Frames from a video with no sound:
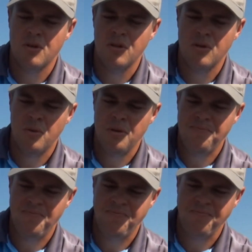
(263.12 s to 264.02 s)
of the lure,
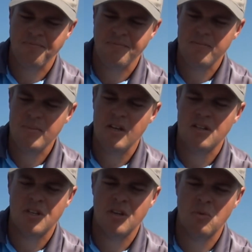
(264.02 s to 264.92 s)

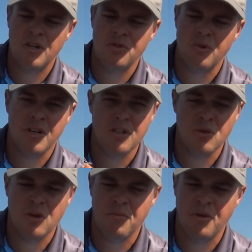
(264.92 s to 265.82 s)
so that when it's running, it's
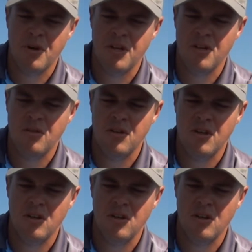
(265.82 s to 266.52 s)
all going to be running